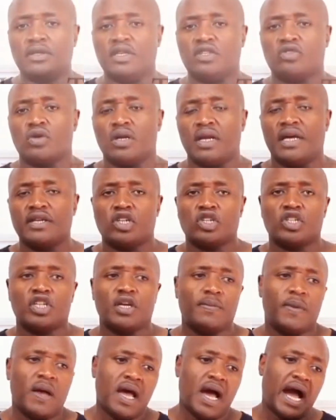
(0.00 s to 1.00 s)
this
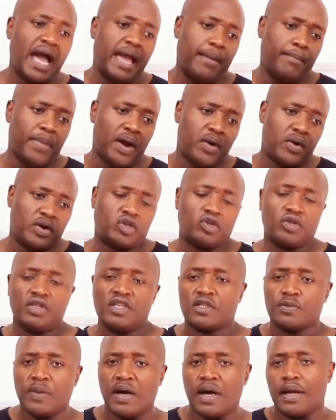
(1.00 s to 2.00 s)
relationship, I'm married to
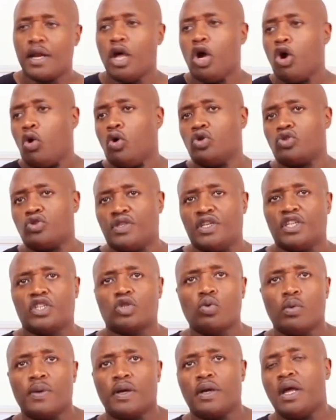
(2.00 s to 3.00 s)
this man or to this
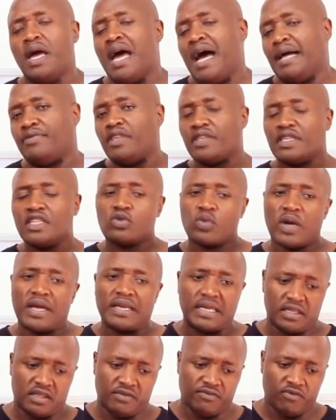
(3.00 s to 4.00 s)
woman. And this is where it
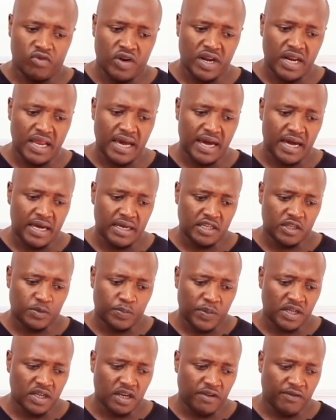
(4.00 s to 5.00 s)
gets really hard,
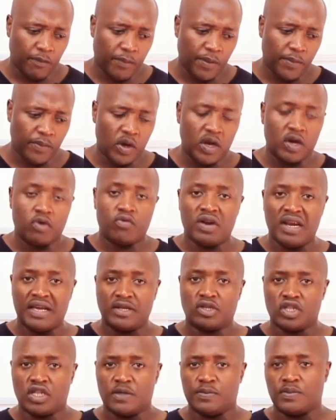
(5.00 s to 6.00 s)
especially for people in
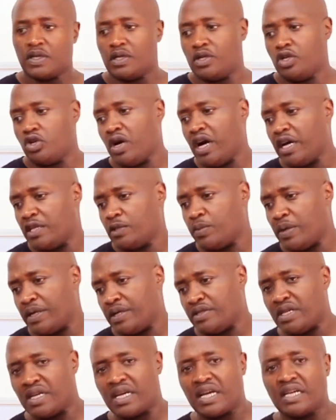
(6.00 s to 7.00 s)
relationships and your husband
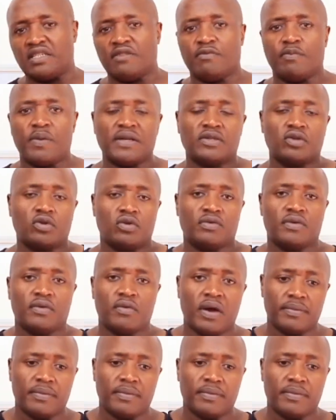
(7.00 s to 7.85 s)
is a negative person or the